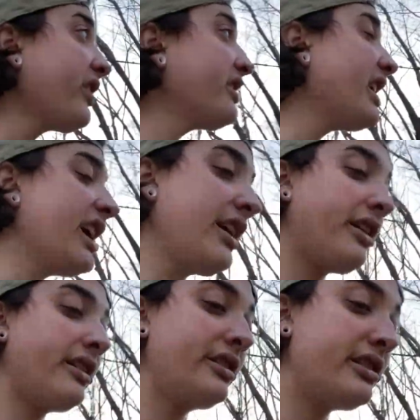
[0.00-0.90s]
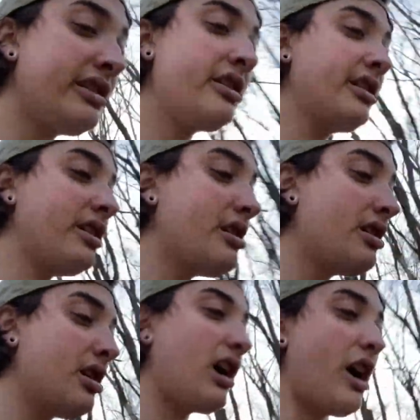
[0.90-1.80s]
and
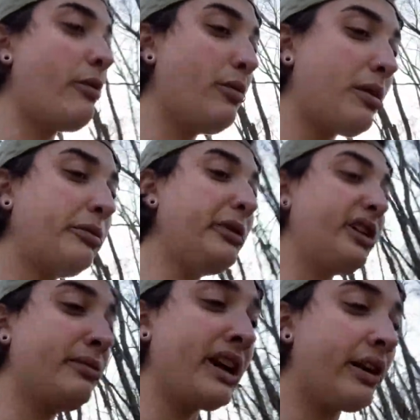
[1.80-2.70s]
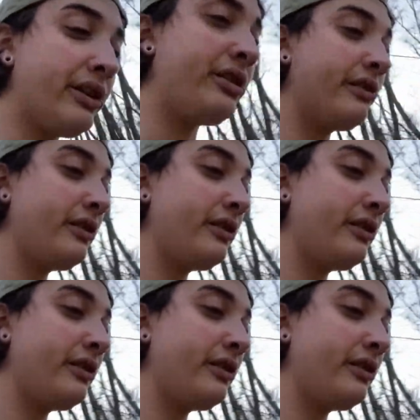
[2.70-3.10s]
I will probably come back out here in a few